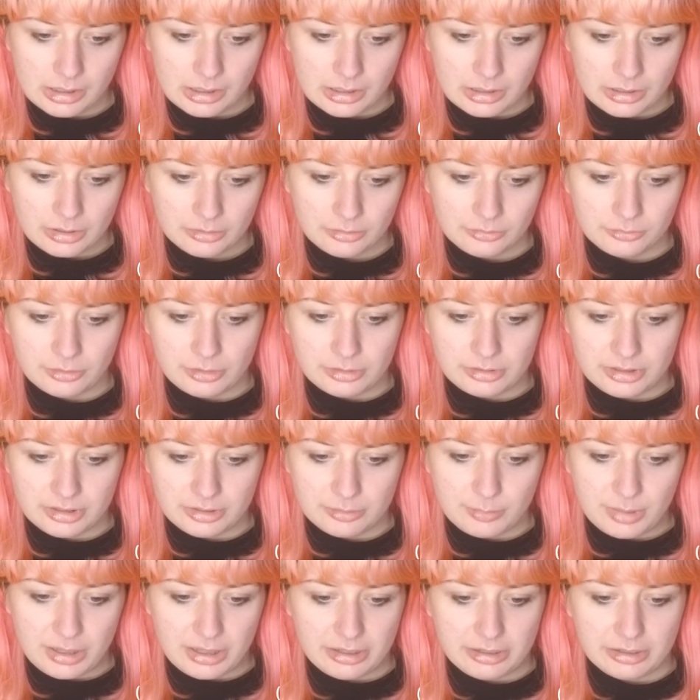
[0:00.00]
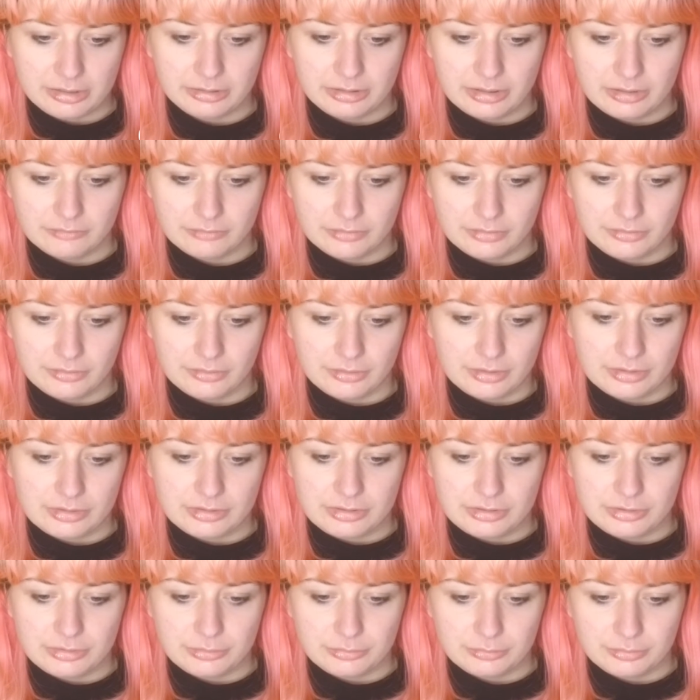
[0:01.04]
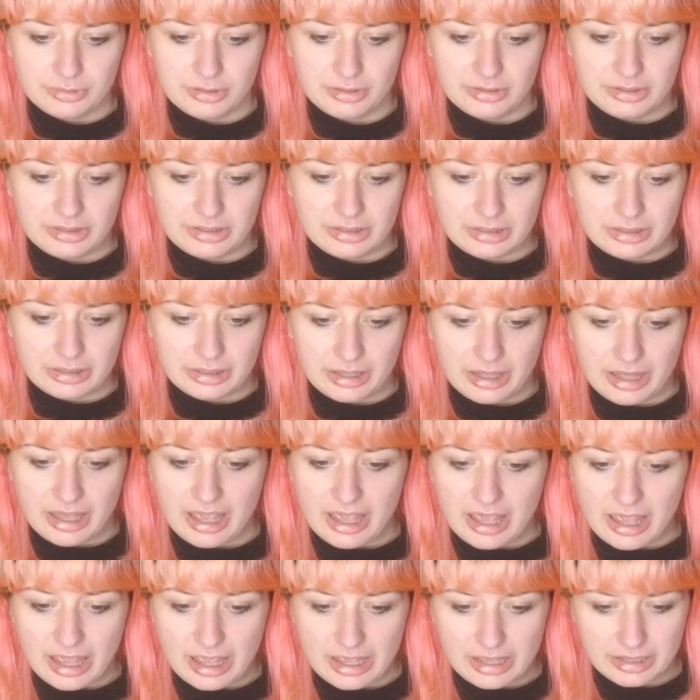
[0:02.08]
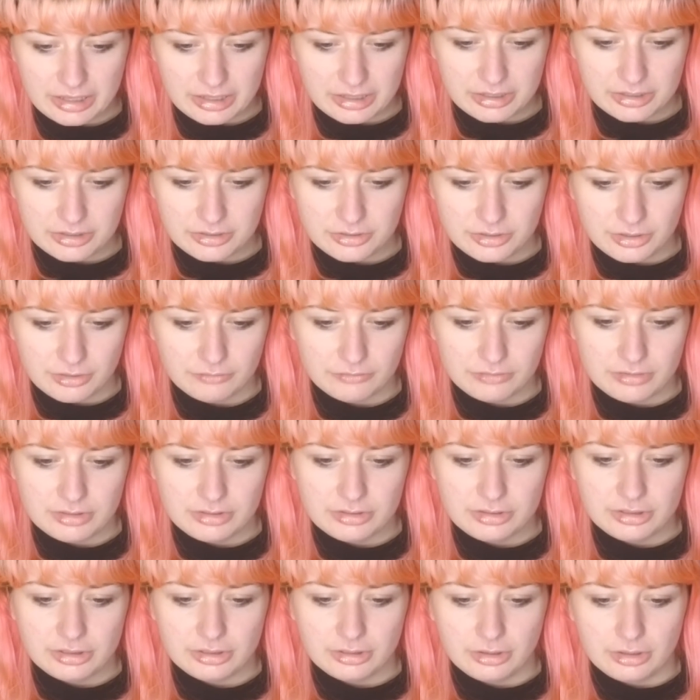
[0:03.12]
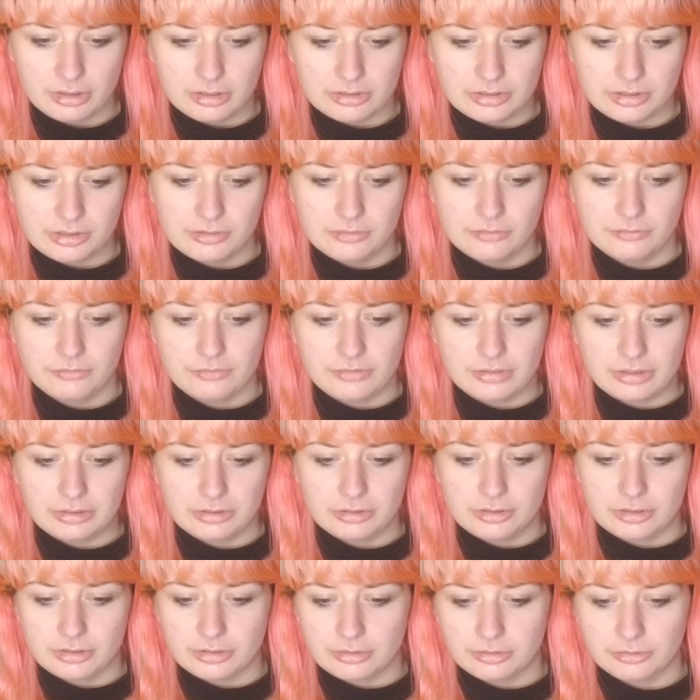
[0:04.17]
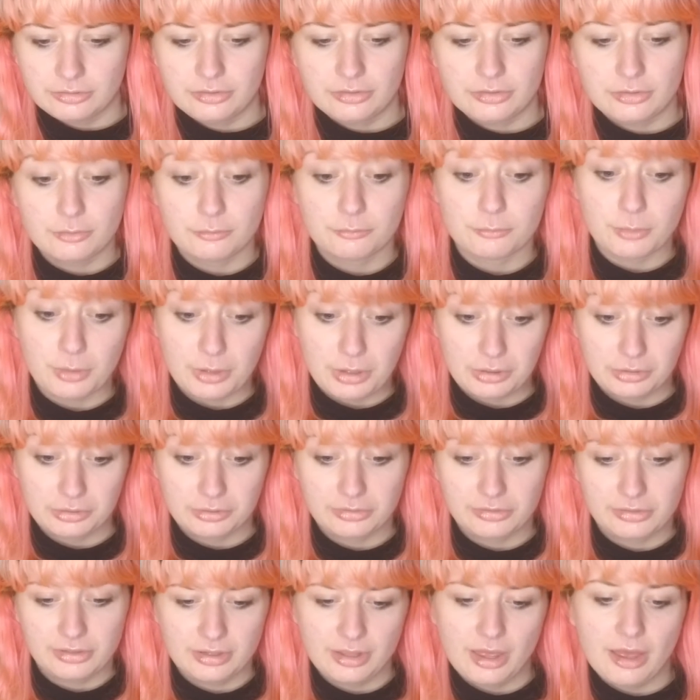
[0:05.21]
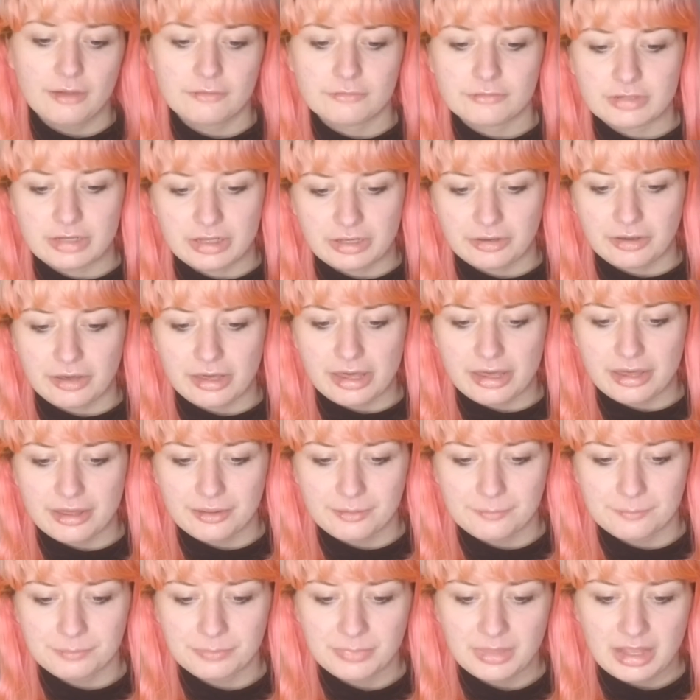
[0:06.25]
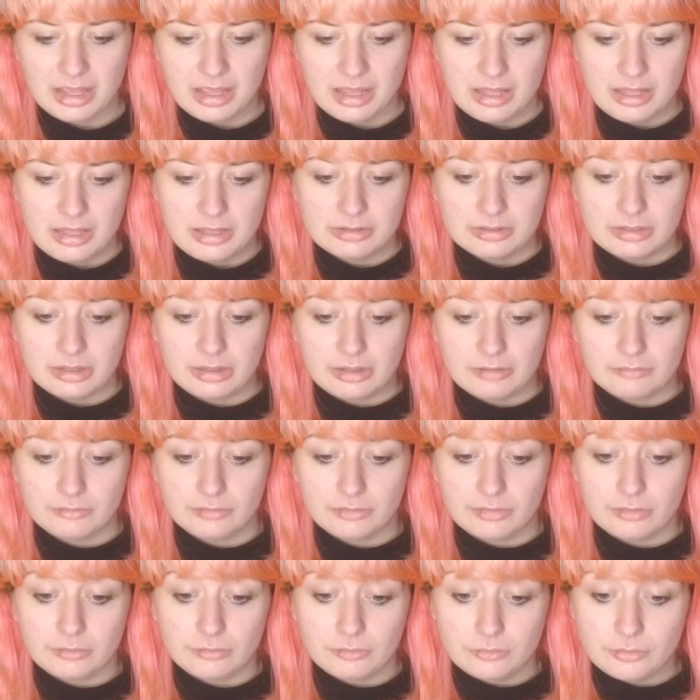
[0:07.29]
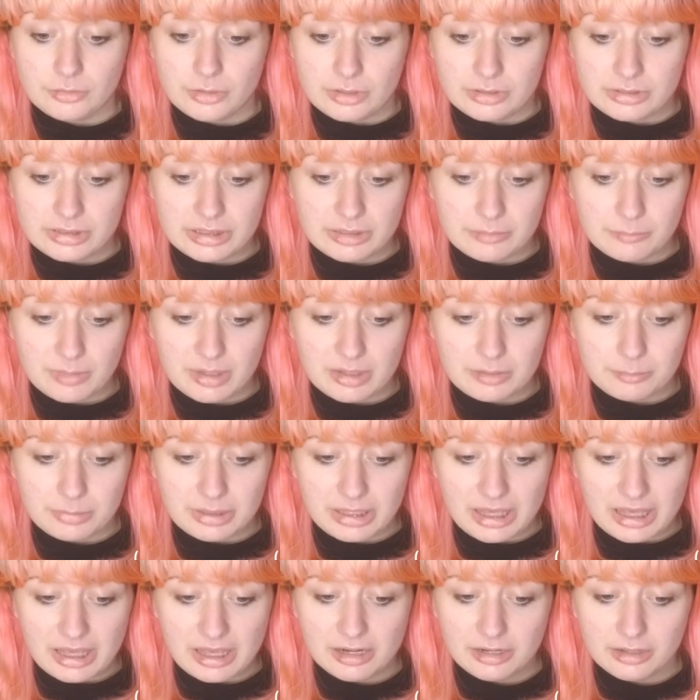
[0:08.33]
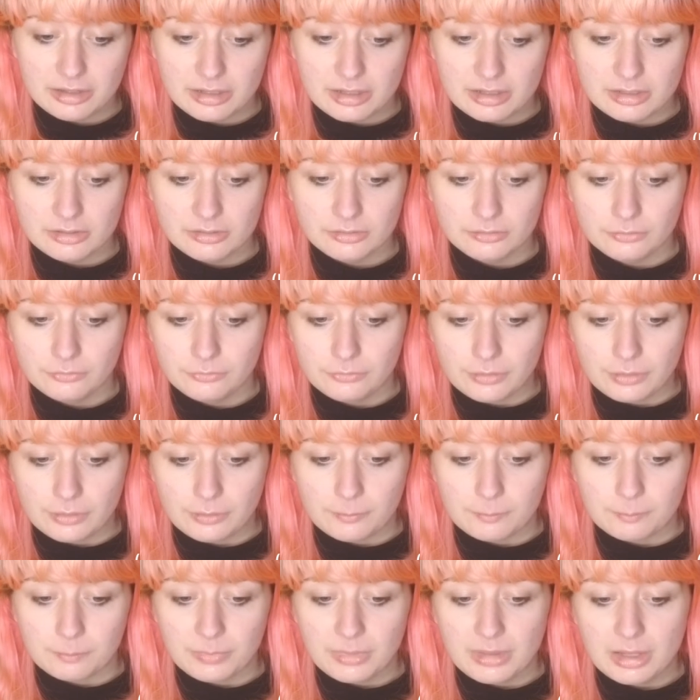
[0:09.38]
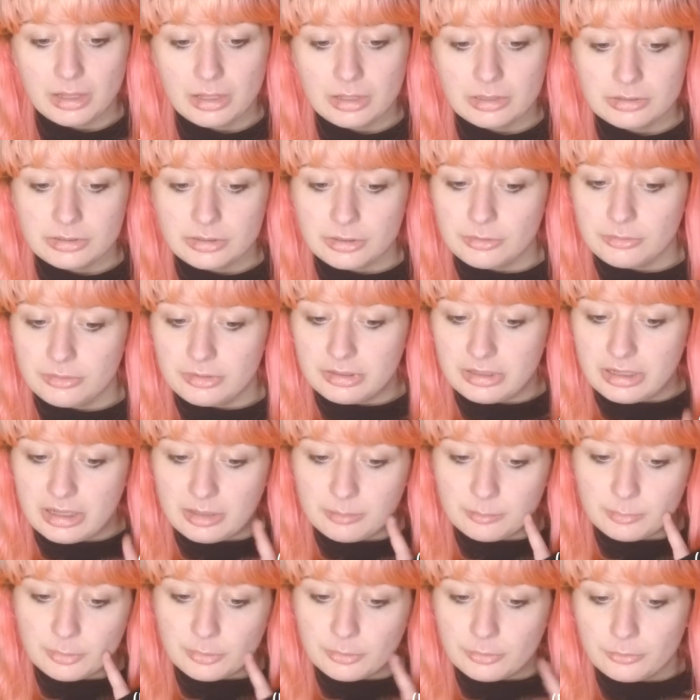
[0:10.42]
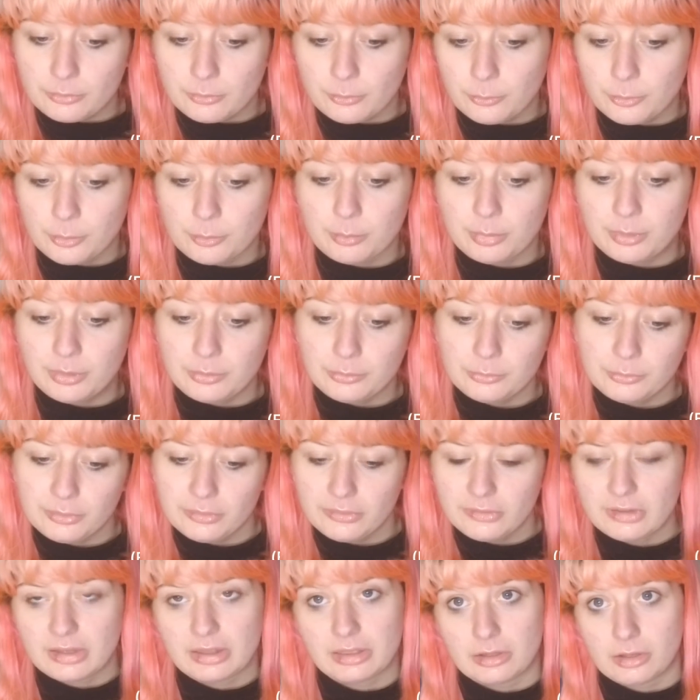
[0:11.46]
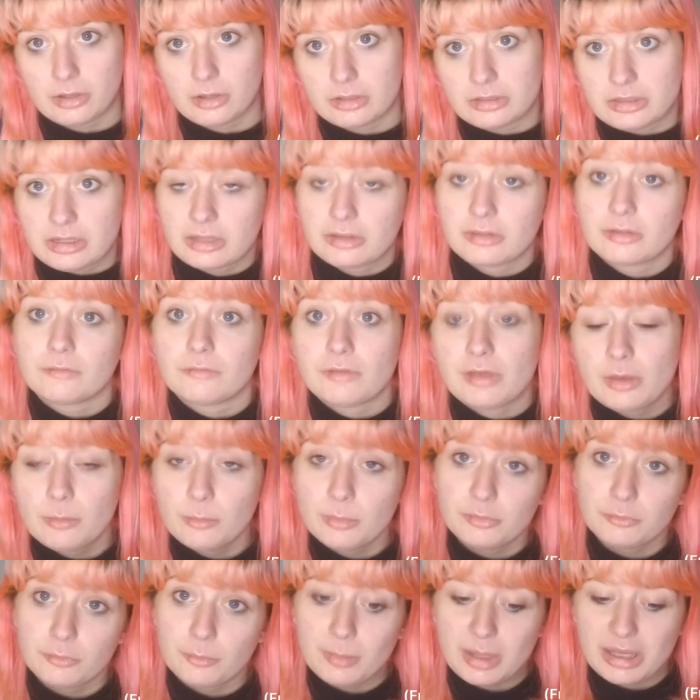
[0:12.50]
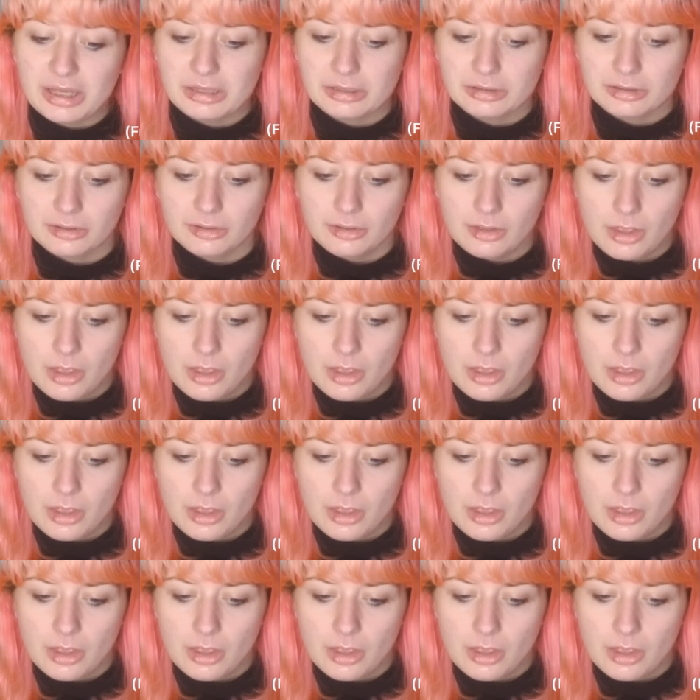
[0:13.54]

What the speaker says: Strontium ion levels are due to the age of the geological features, the rocks, of an area. The levels of strontium can be analyzed from tooth enamel or bones in the context of human remains,